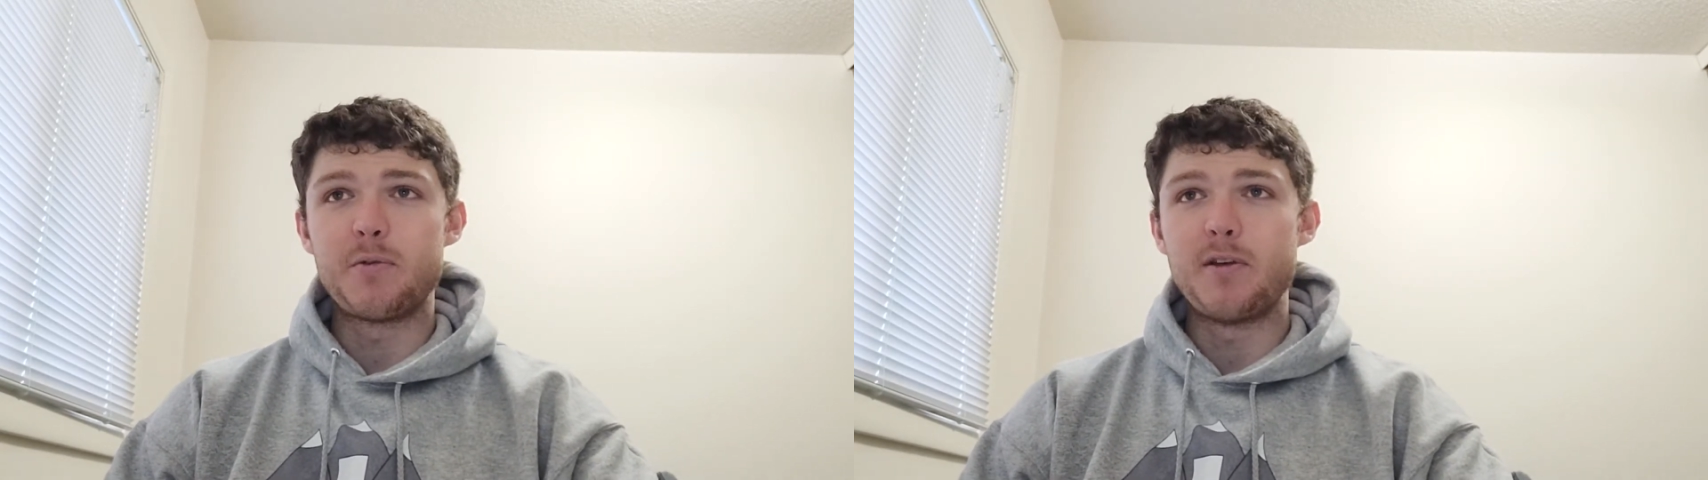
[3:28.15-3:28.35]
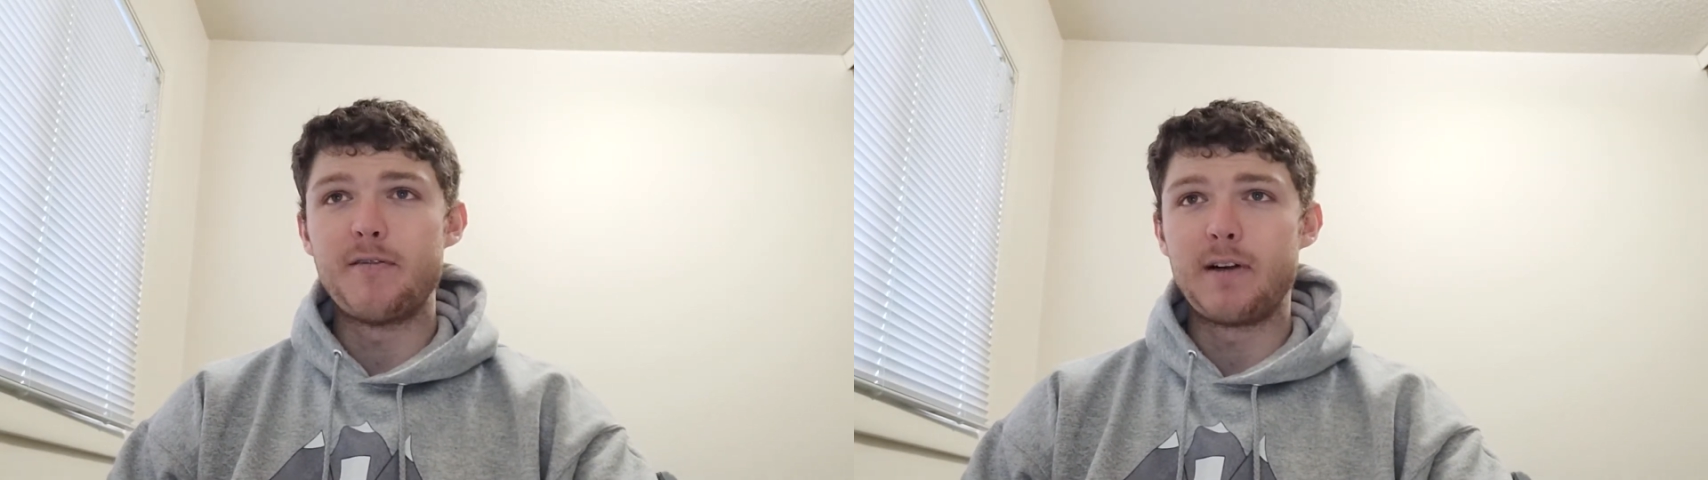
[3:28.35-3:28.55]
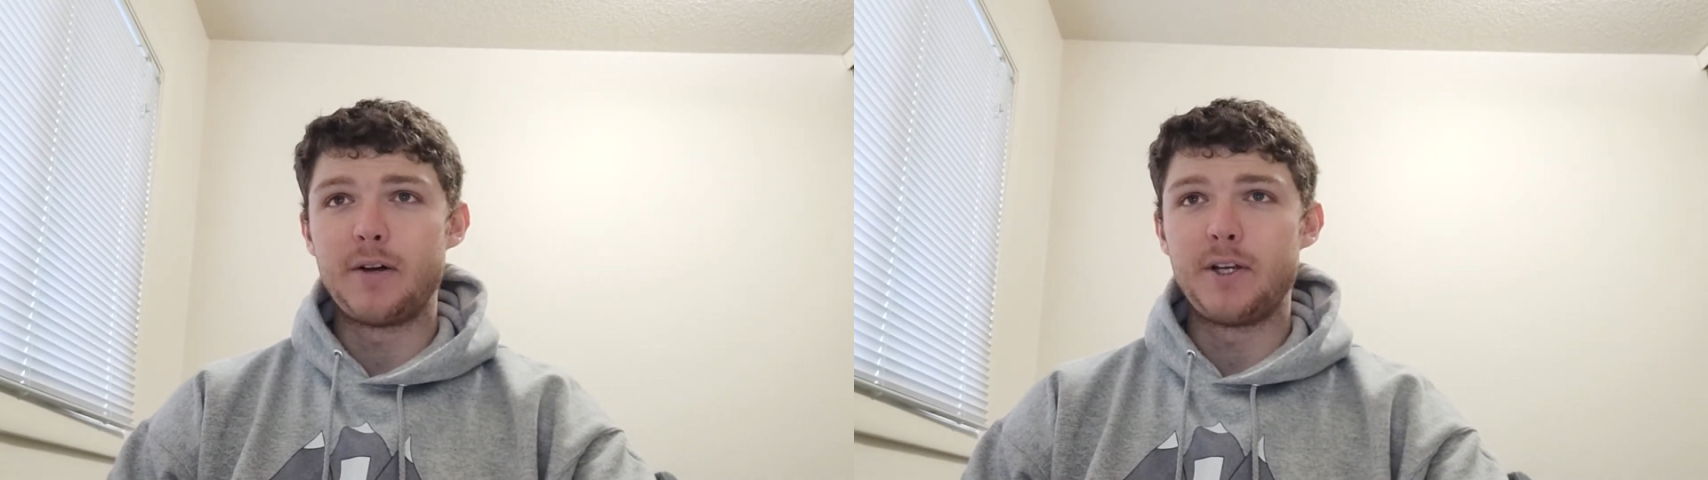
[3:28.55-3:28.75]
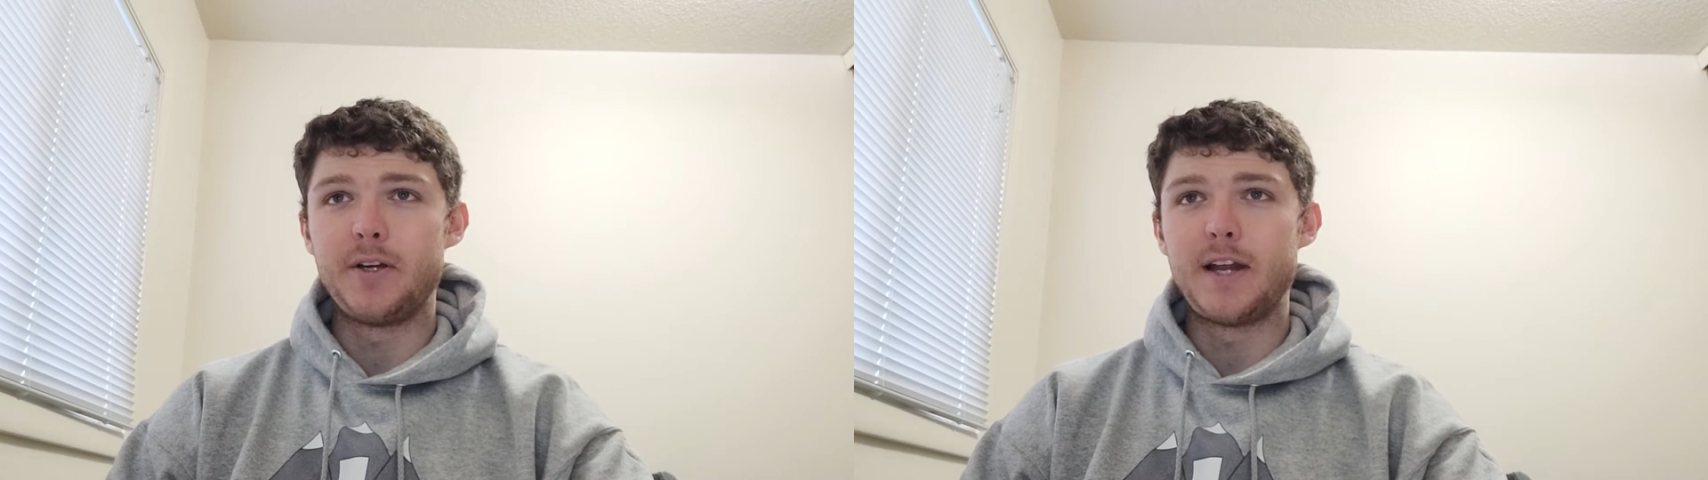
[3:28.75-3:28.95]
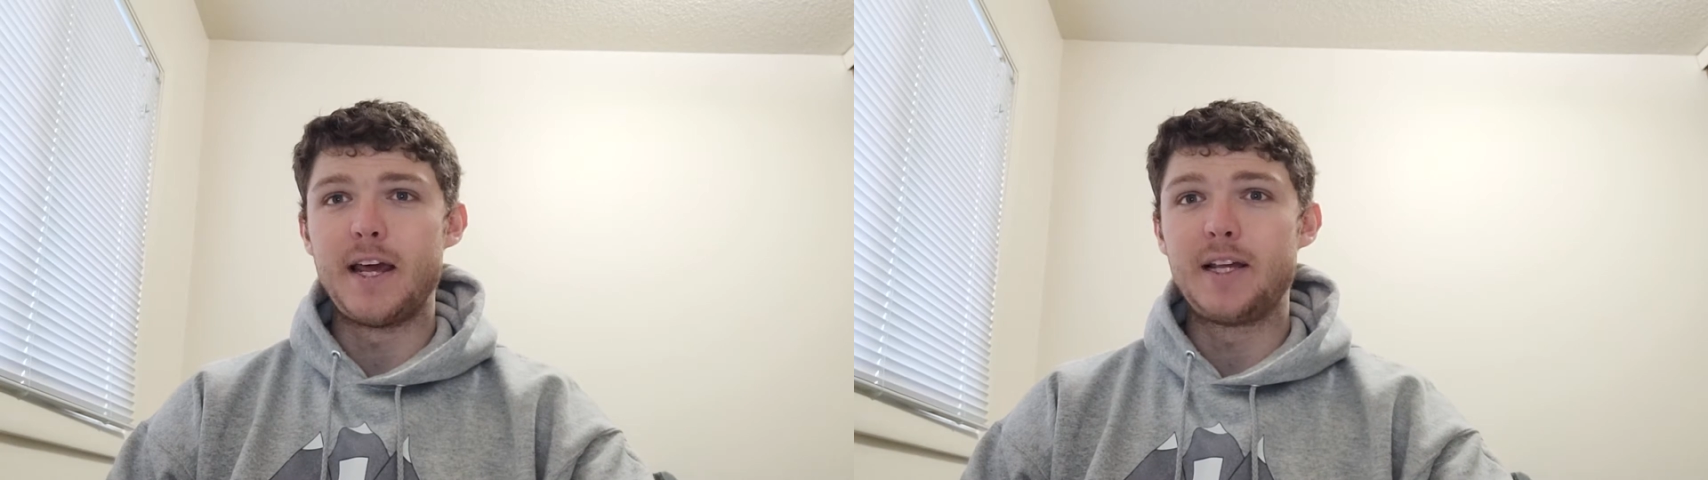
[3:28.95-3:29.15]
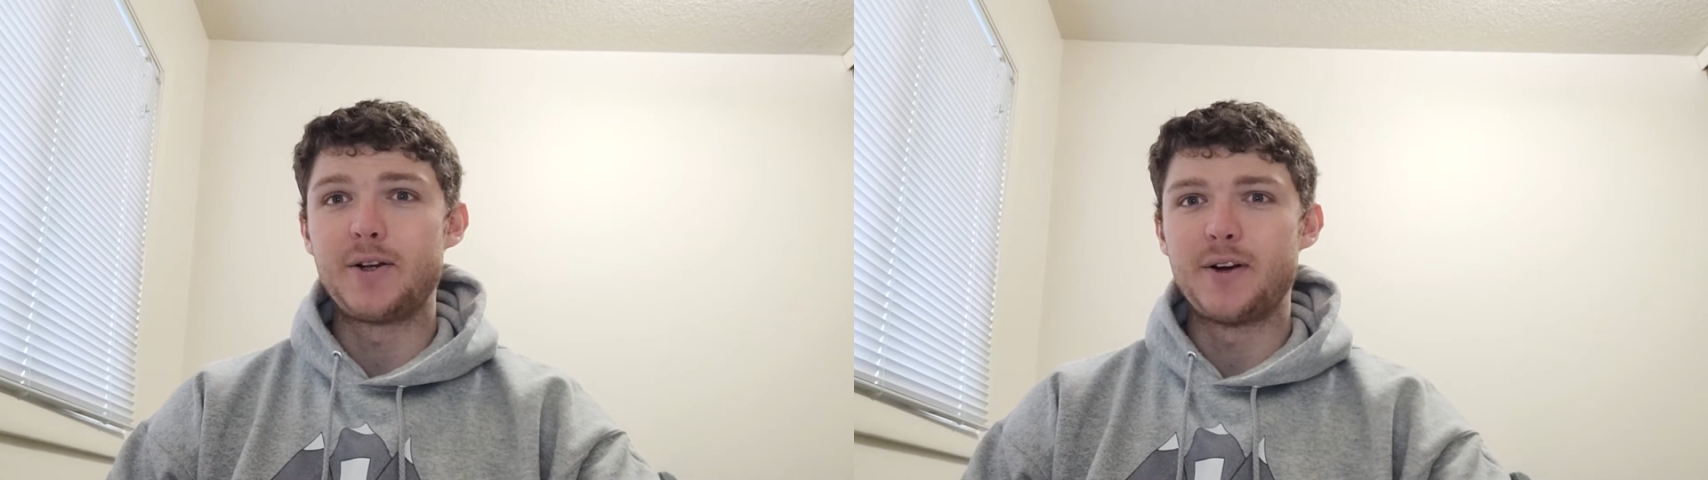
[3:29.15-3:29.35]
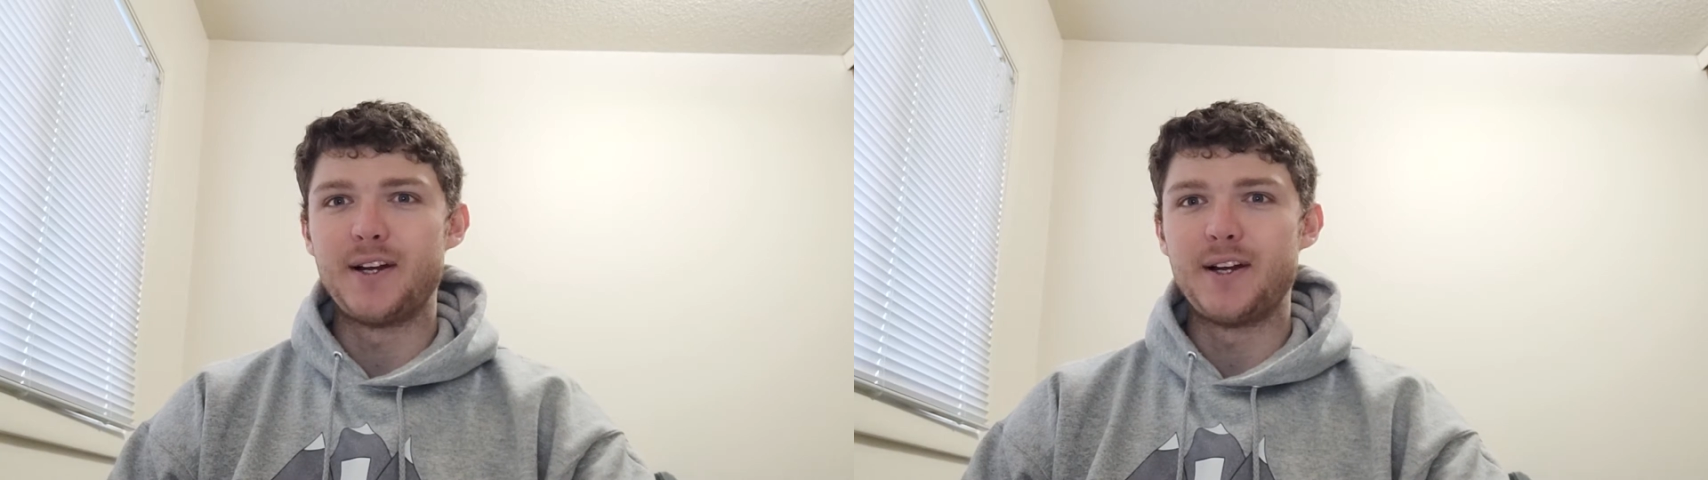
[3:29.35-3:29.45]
be a fairly good angler.